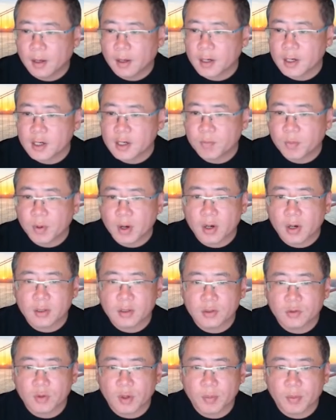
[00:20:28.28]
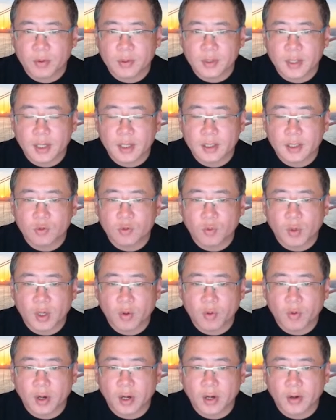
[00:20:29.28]
Each box represents
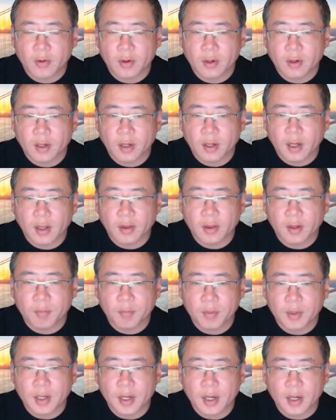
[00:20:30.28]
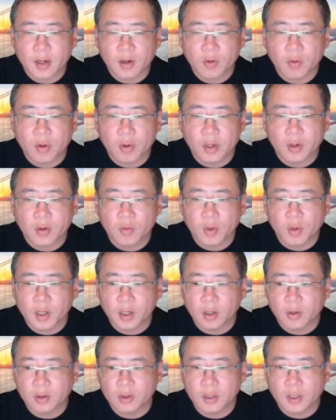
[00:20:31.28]
one query, and the BI query
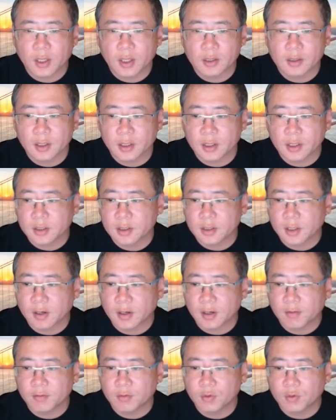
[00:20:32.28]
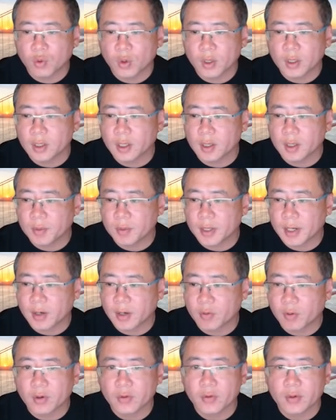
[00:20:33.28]
workload consists of 20 BI
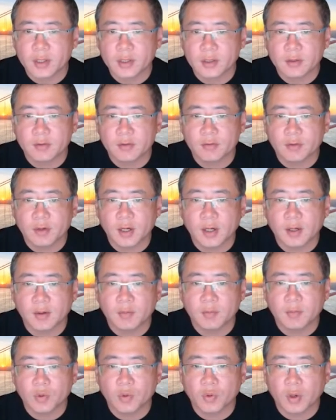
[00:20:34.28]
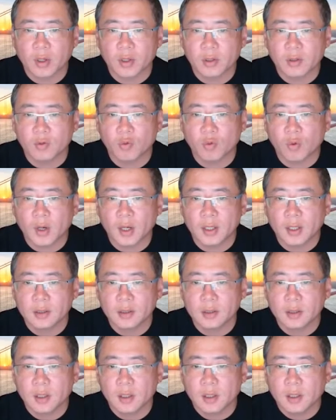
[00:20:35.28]
queries from query
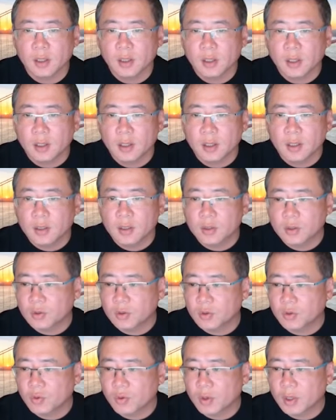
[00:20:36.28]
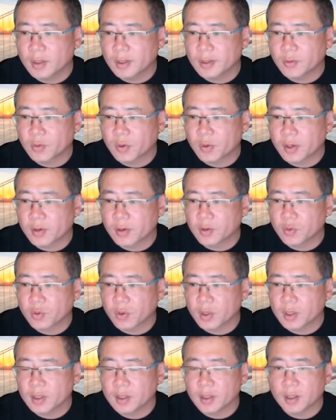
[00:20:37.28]
1 to query
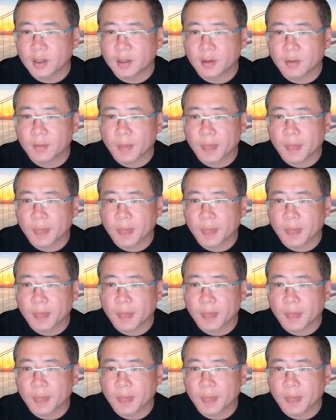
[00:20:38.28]
20.